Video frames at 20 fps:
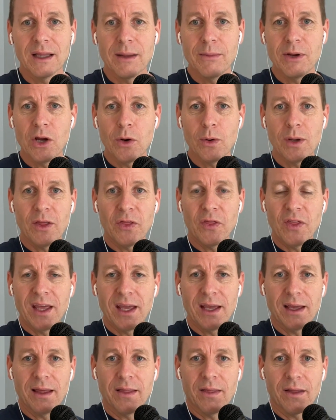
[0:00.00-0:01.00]
me know what you
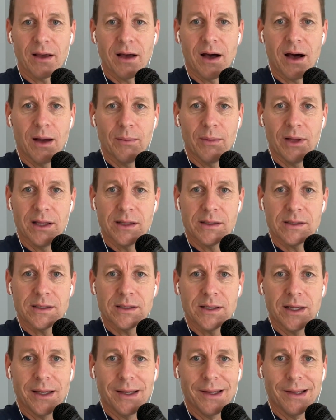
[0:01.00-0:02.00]
think in the
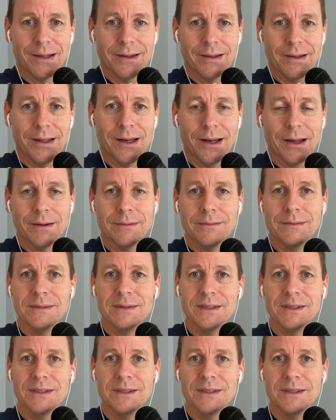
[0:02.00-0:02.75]
comments, and, you know,